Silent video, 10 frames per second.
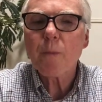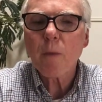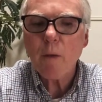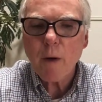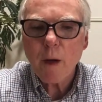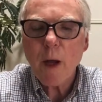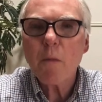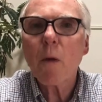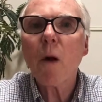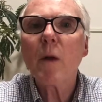Very light
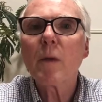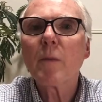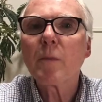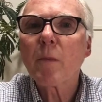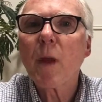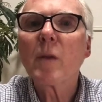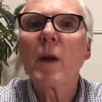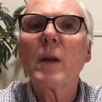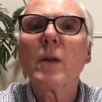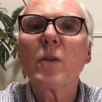malt.
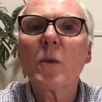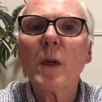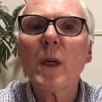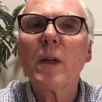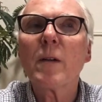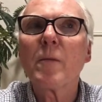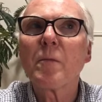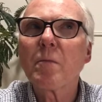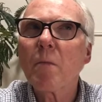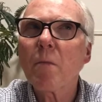Slightly sweet,
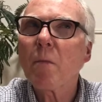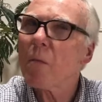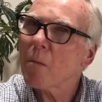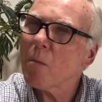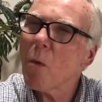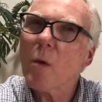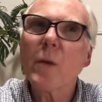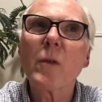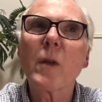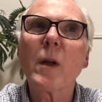more than
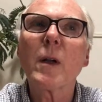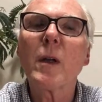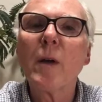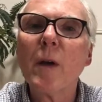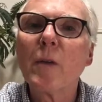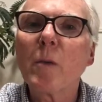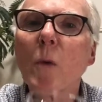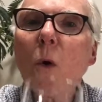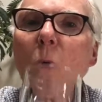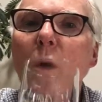slightly, some
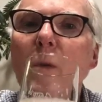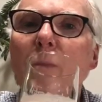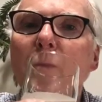corn.